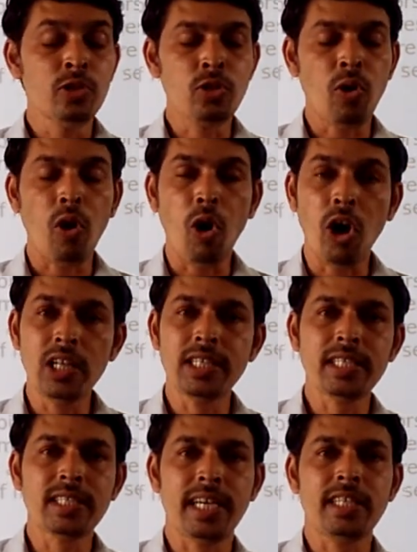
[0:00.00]
So all
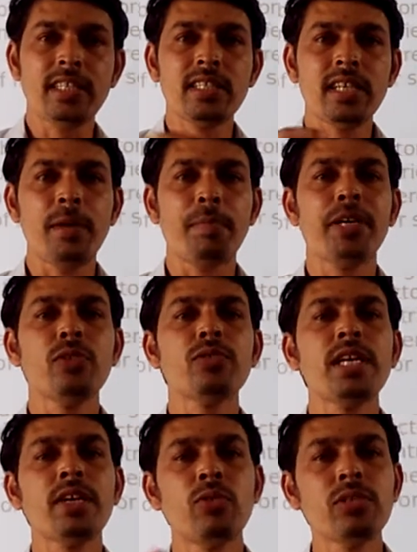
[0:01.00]
these sectors are
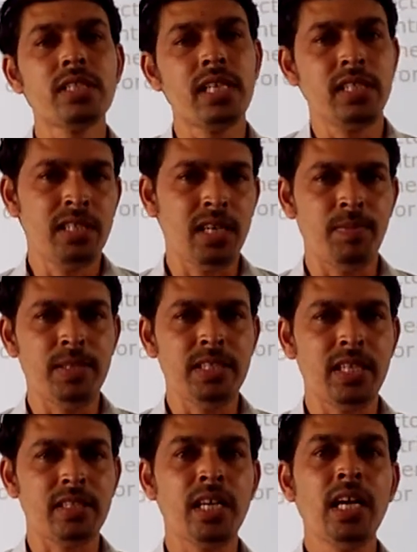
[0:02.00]
producing goods and
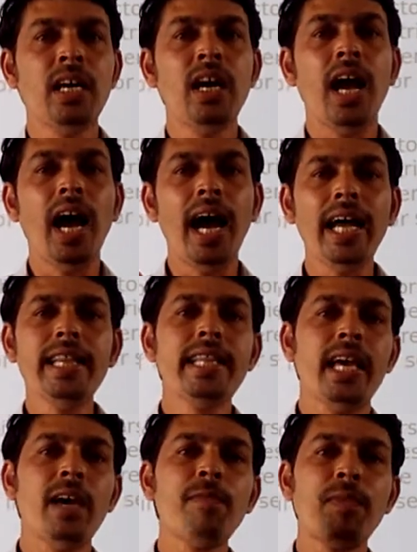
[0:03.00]
services,
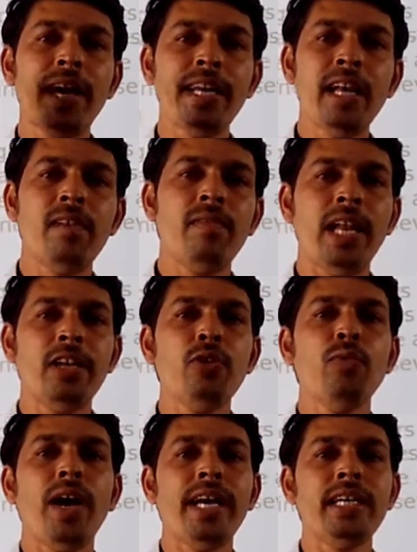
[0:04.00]
and their final
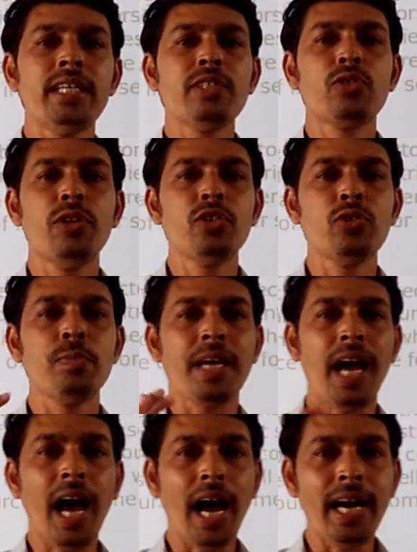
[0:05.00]
value when it is going to
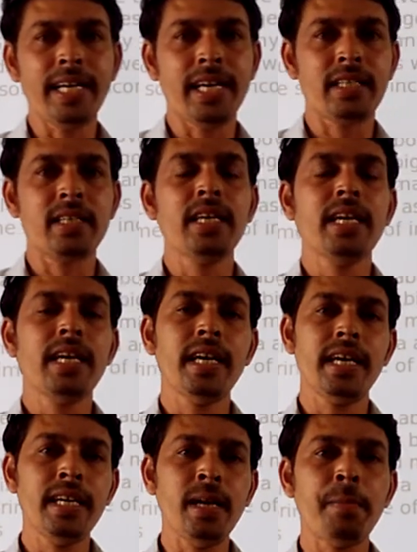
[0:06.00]
be added
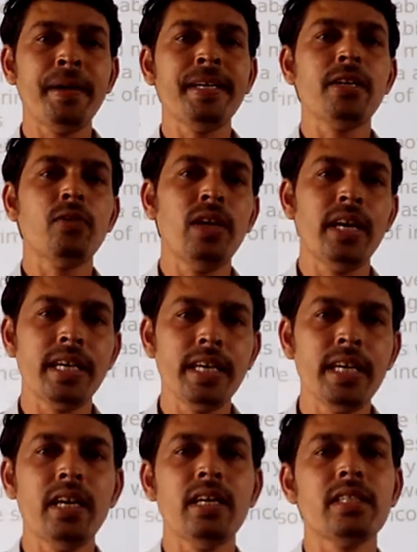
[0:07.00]
in a particular
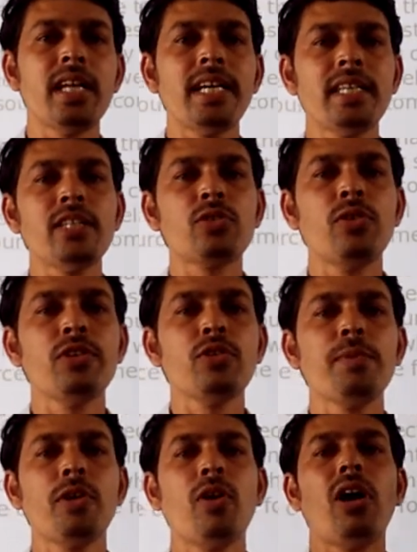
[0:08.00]
year, that is going to
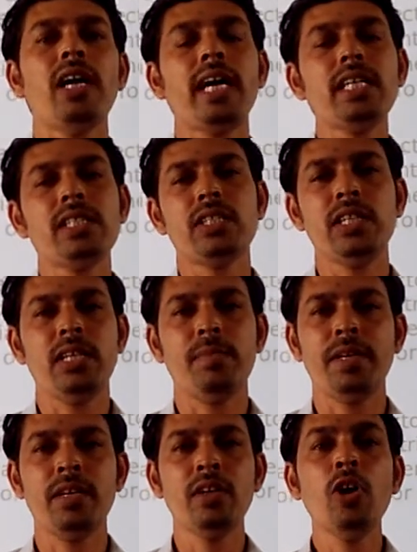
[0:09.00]
be called as
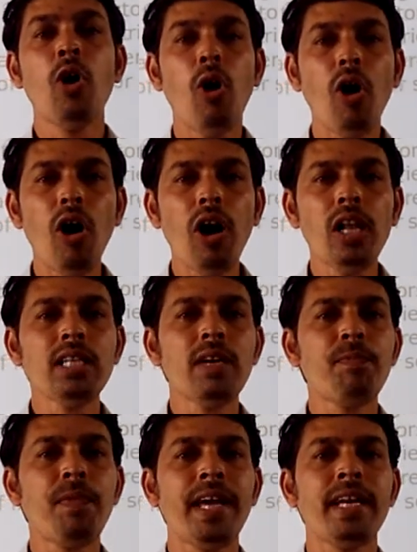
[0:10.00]
GDP. All
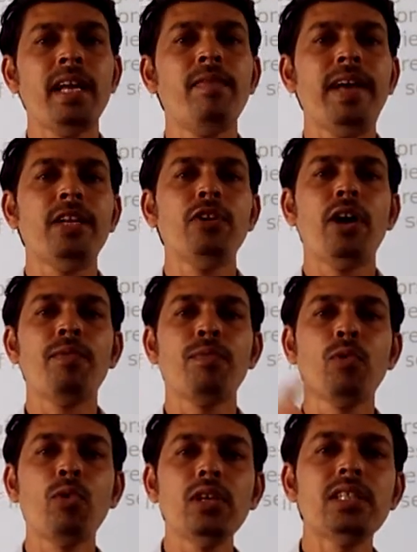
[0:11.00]
the final value
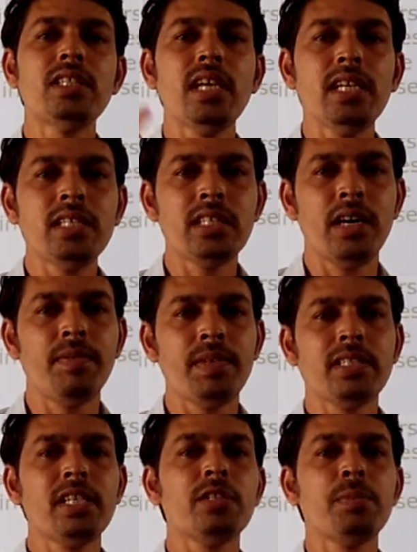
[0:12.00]
of goods and
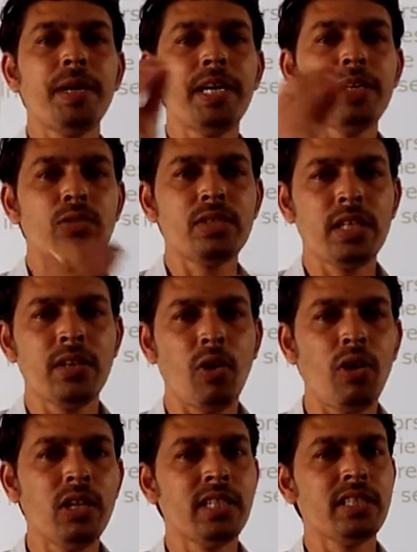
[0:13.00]
services produced in
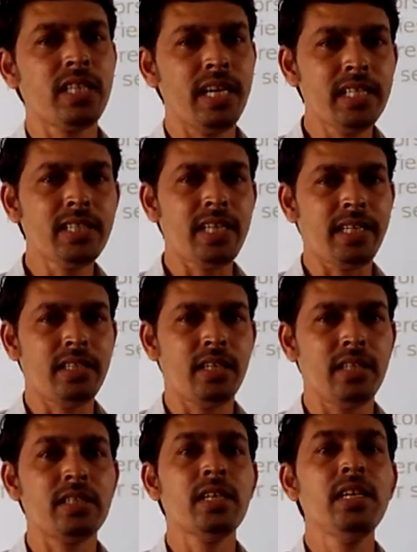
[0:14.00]
all the 3
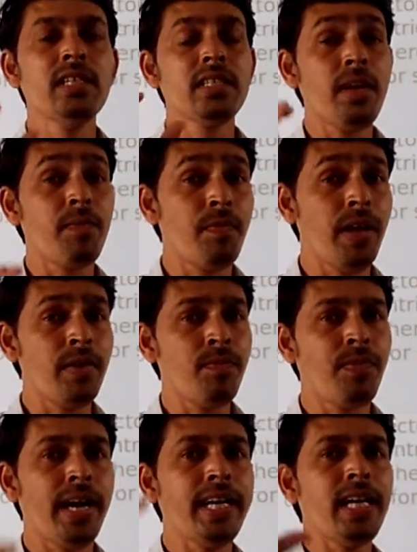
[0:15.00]
sectors, their
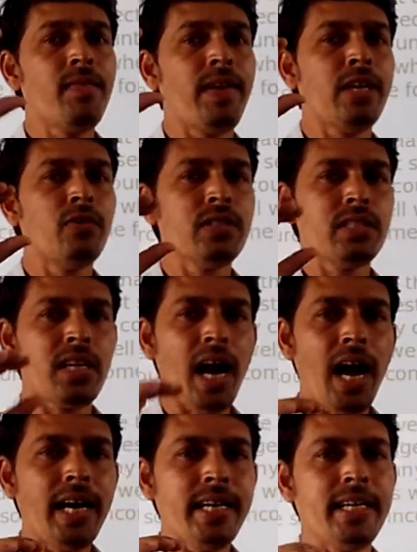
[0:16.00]
when final value is
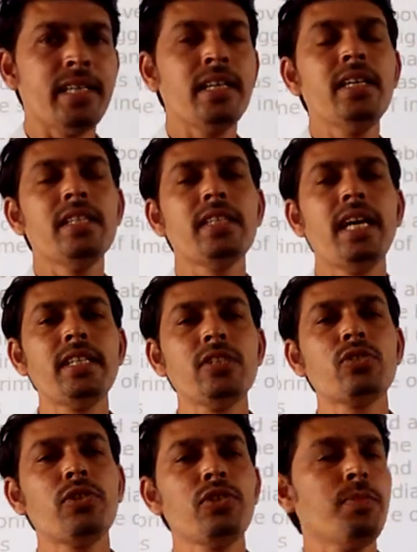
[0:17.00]
added, that
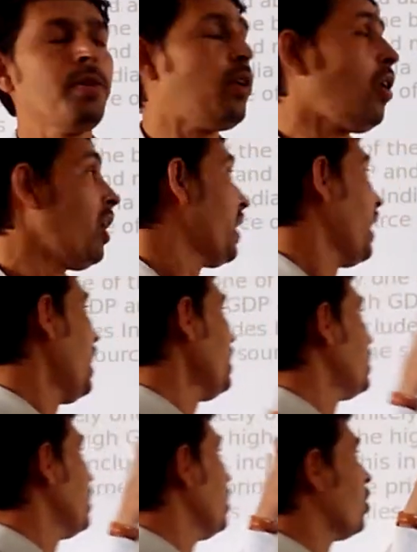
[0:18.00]
is going to be called
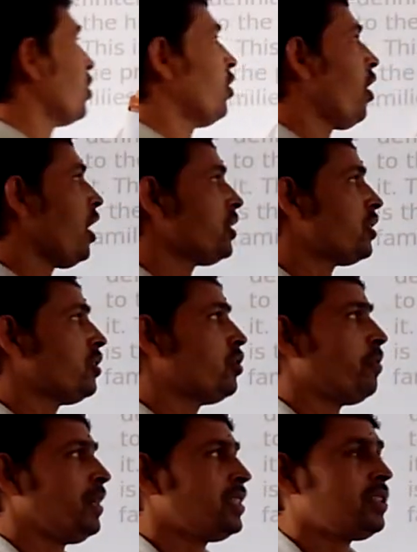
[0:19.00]
as gross
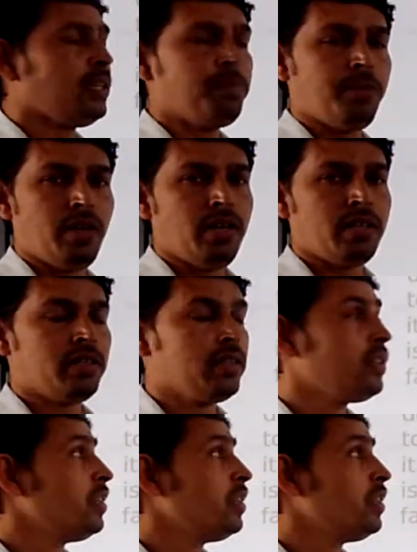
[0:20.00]
domestic product.